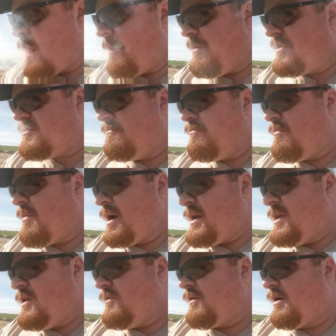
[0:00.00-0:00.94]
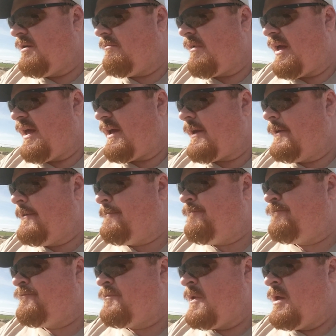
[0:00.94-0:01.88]
how much money you can make.
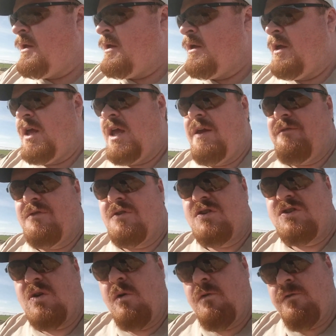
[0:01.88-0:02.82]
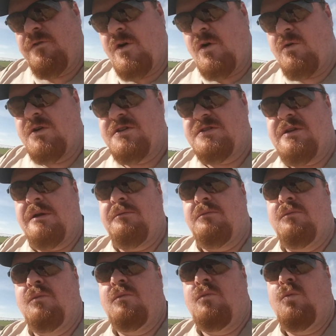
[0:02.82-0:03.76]
If you're so focused
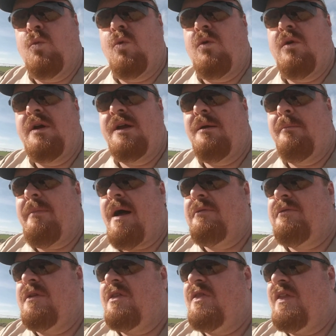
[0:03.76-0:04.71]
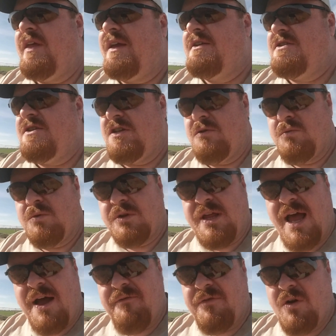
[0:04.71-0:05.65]
on worrying about the things that you
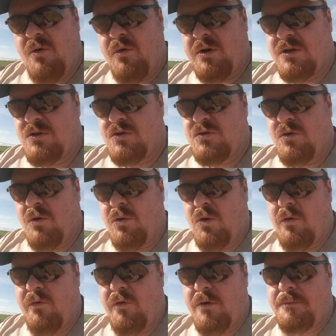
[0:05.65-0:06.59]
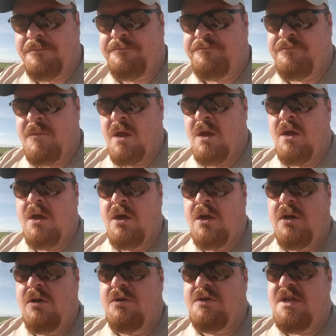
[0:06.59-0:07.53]
really have no control over,
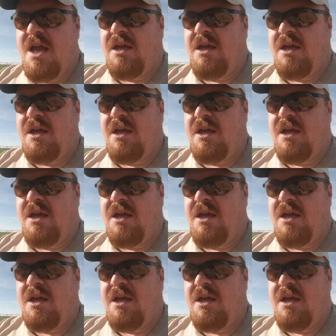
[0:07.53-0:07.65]
you're